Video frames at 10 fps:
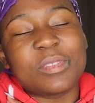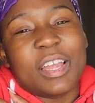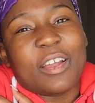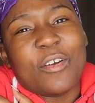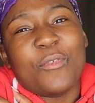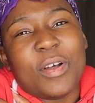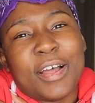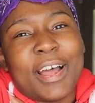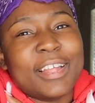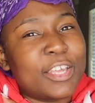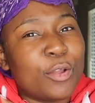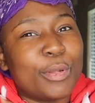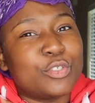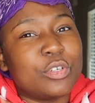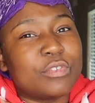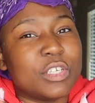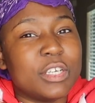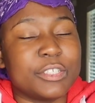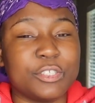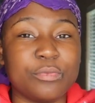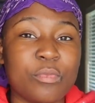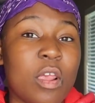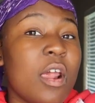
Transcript: Like, oh wow, I care about you enough to hug you.